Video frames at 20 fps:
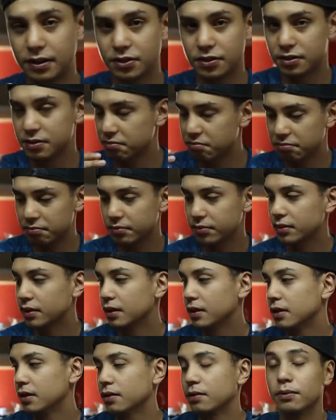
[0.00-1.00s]
I just,
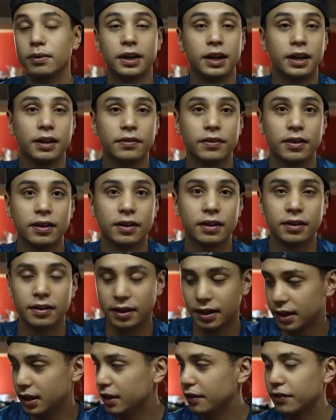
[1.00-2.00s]
whatever.
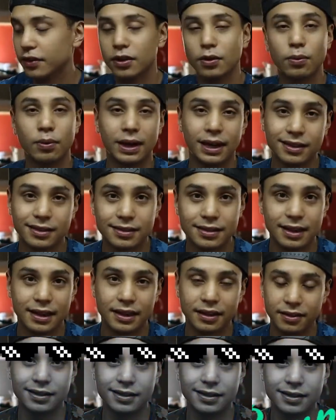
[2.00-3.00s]
I live on the wild
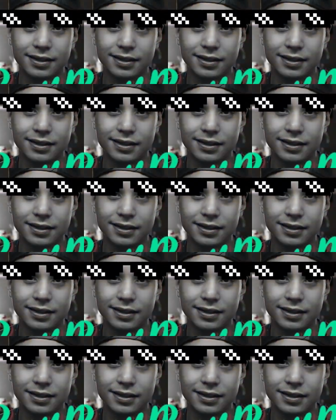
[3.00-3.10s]
side.